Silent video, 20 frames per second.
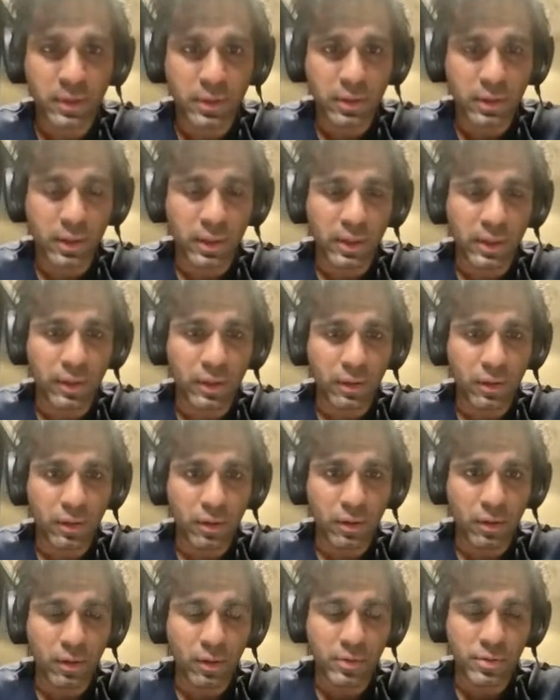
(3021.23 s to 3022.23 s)
Can you
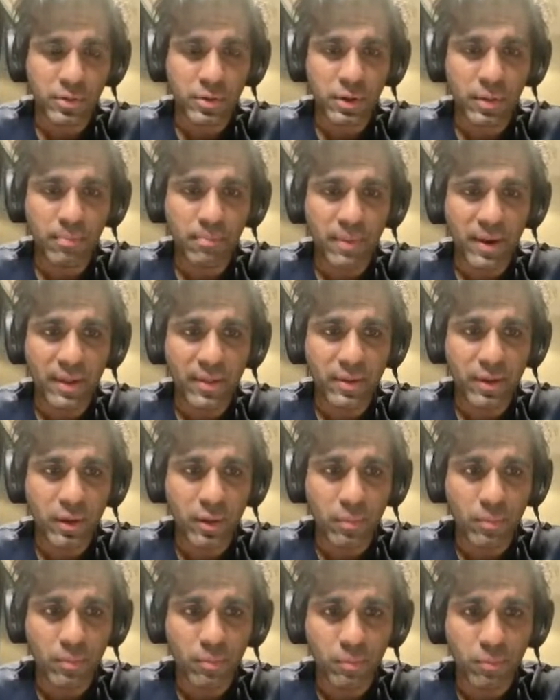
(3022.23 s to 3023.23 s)
go to the
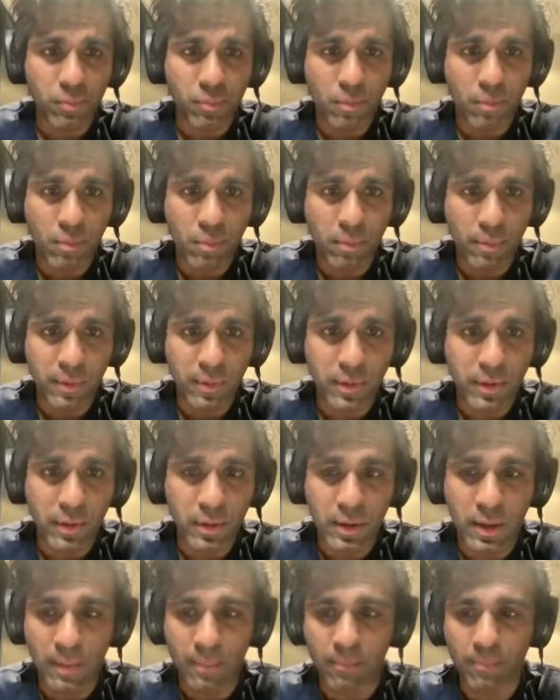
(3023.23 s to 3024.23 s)
method
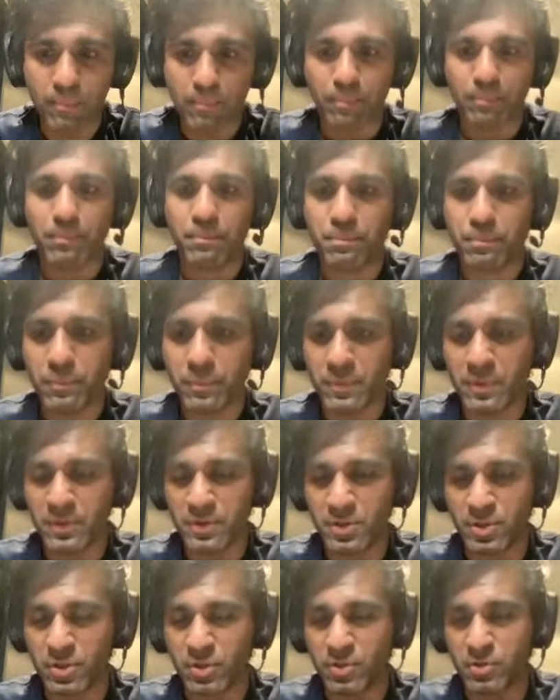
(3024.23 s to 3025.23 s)
get,
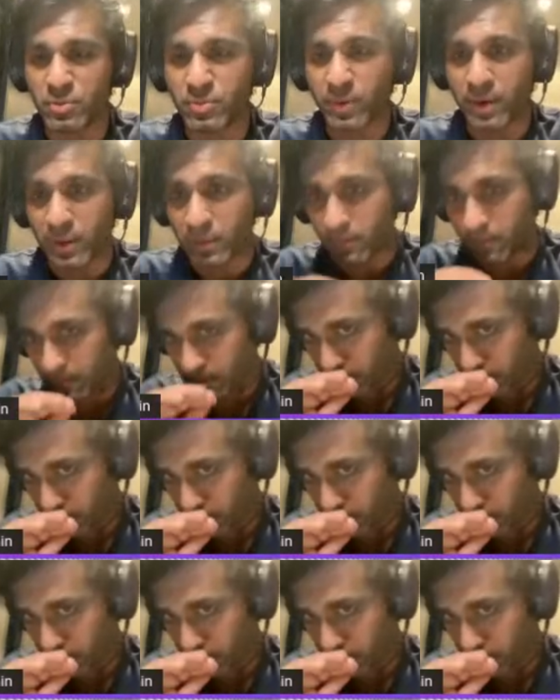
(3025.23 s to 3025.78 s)
excuse me,